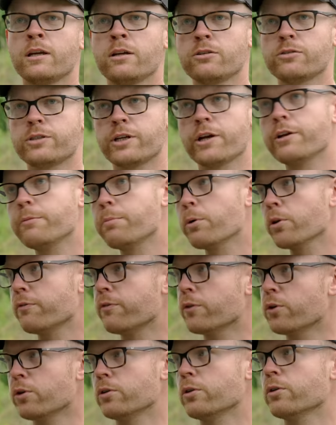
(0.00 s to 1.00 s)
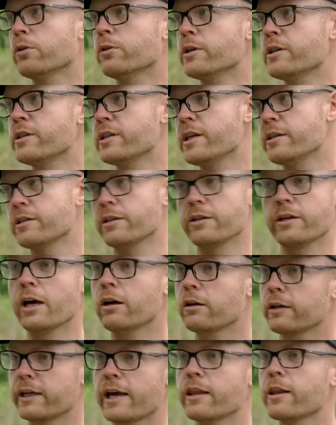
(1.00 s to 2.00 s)
because they only put the four corners in, so you
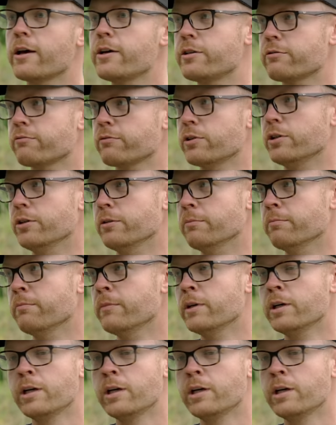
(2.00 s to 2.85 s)
get loads of room.